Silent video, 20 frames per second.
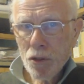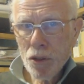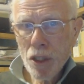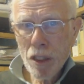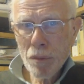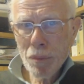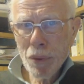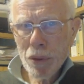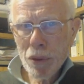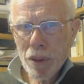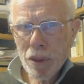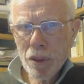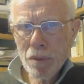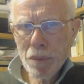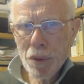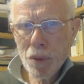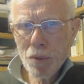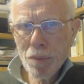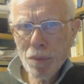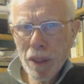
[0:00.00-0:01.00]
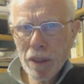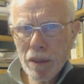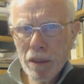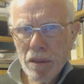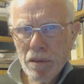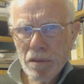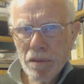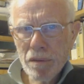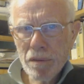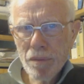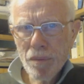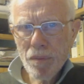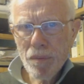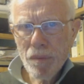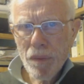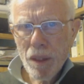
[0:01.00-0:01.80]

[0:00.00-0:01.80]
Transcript: Try to put this in perspective.